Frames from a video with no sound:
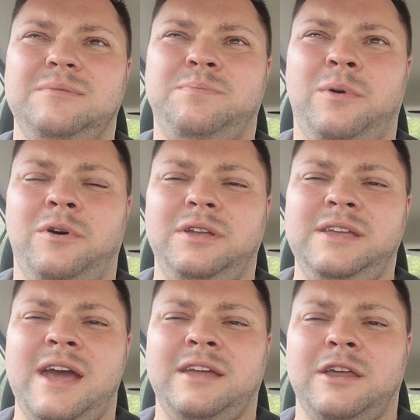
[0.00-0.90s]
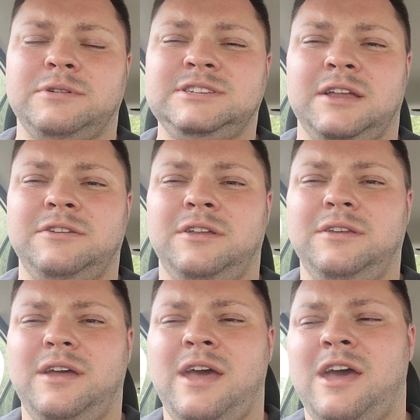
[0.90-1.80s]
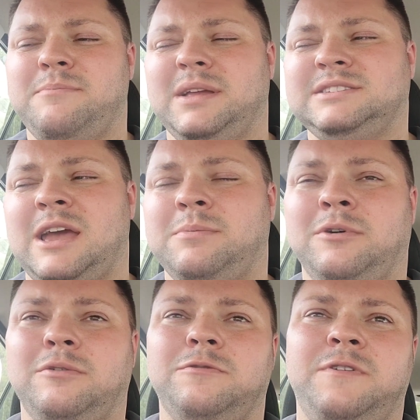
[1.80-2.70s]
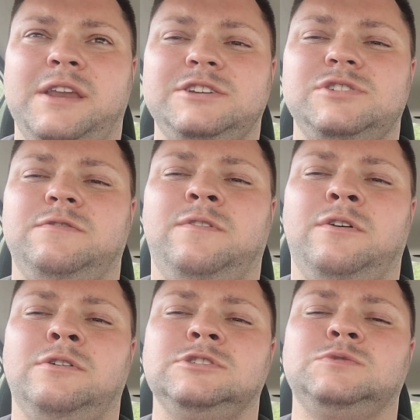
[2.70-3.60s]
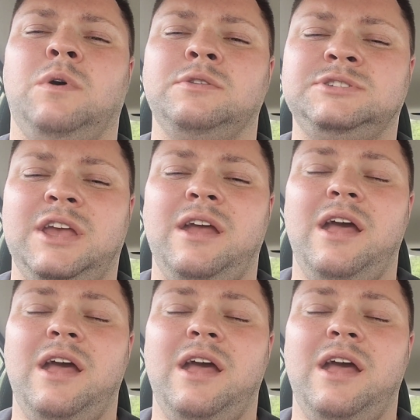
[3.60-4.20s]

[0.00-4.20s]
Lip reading: But yeah, a standard mid-table finish for Swansea.